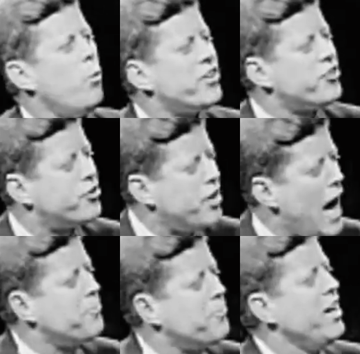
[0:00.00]
what
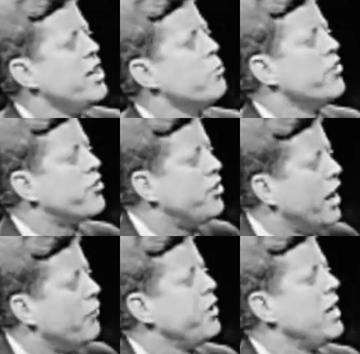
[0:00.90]
saps anyone's
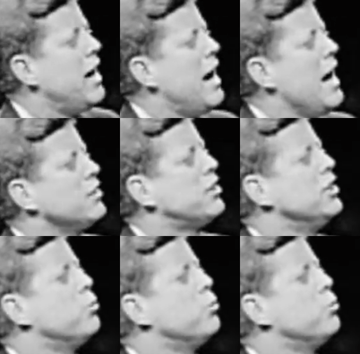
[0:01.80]
self-reliance